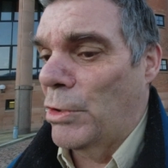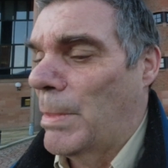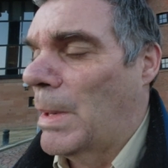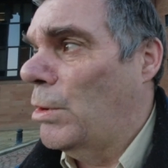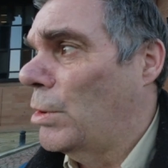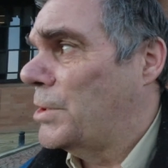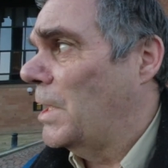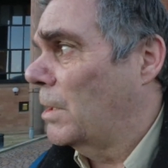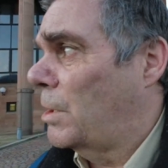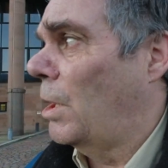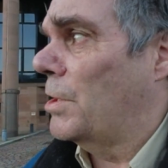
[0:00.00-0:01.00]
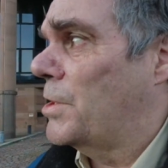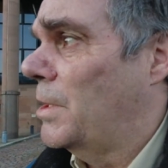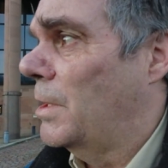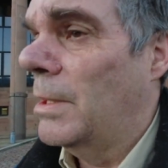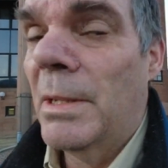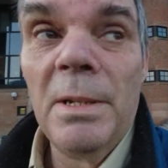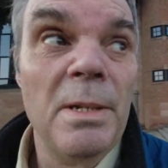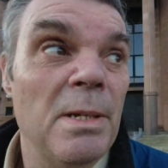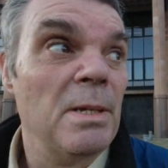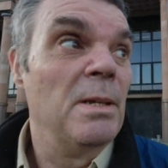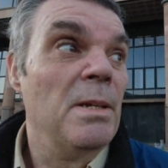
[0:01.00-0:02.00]
So my hotel cost
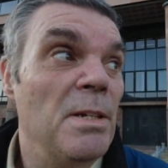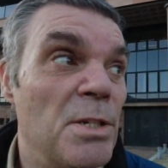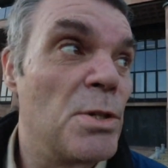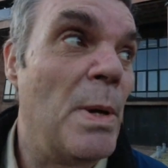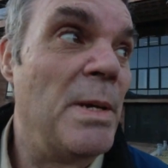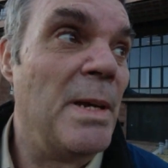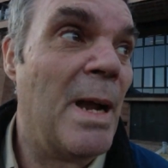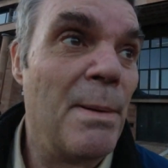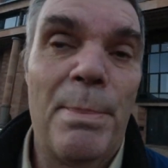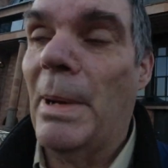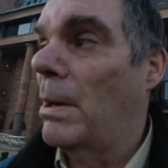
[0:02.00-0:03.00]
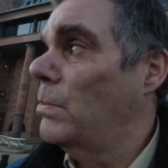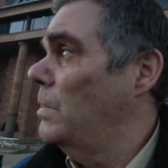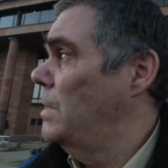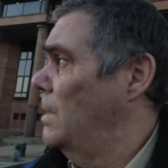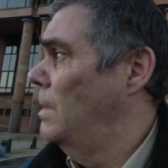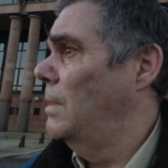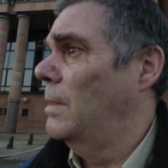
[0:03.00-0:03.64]
£29